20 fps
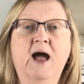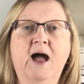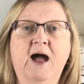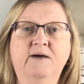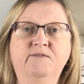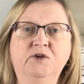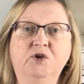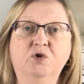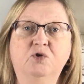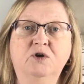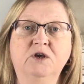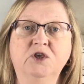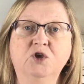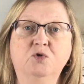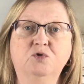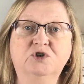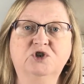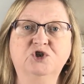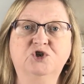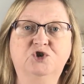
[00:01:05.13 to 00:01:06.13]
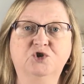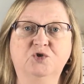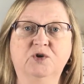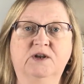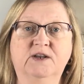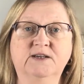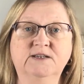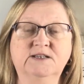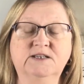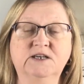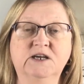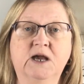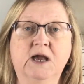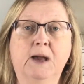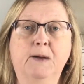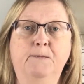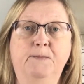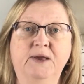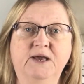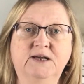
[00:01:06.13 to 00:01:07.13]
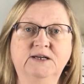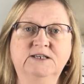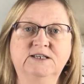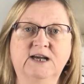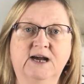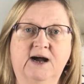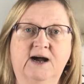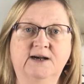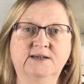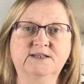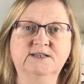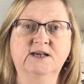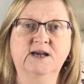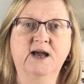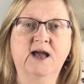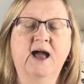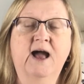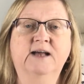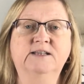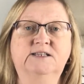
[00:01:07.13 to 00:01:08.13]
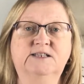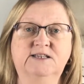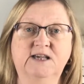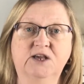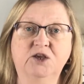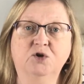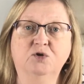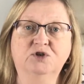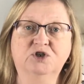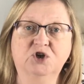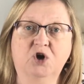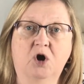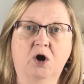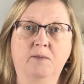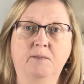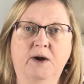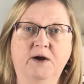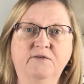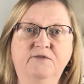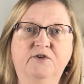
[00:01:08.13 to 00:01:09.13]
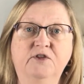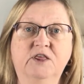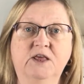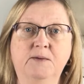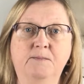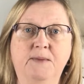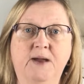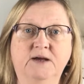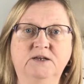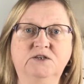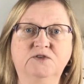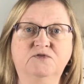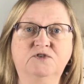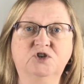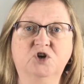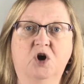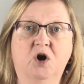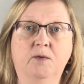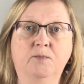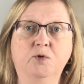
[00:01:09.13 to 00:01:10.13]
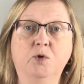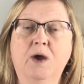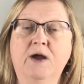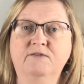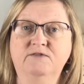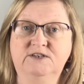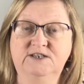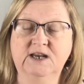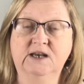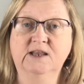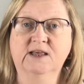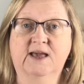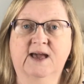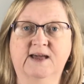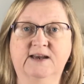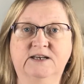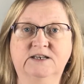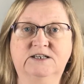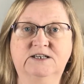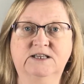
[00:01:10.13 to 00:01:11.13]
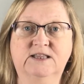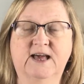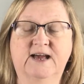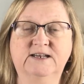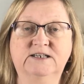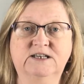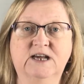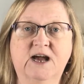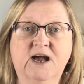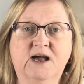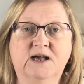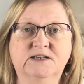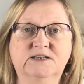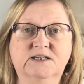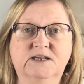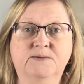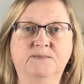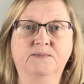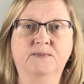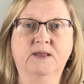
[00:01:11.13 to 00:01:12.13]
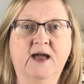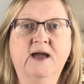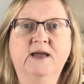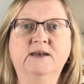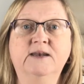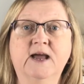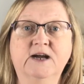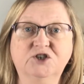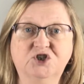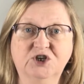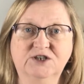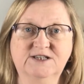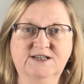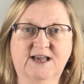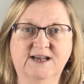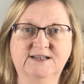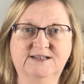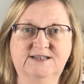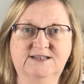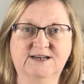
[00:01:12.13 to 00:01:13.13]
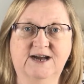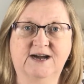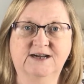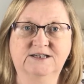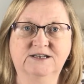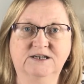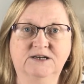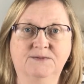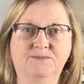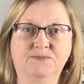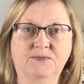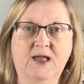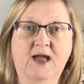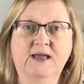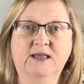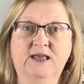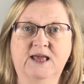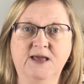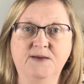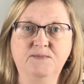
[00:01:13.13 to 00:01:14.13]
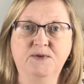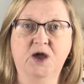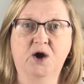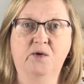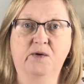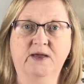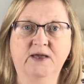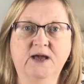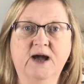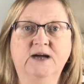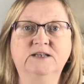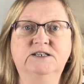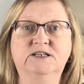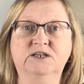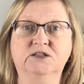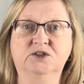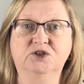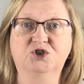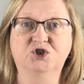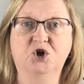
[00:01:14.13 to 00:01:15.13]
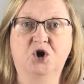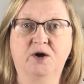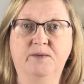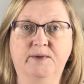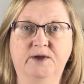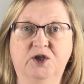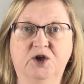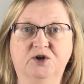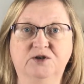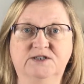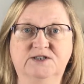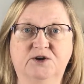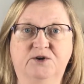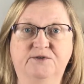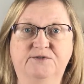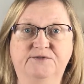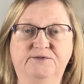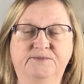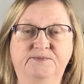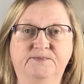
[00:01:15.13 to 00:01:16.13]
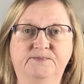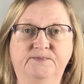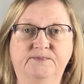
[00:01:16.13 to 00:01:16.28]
Have a look at your to-do list, pick a task and set your timer for the amount of time you have delegated to that task. Now just get started and keep going until the timer goes off.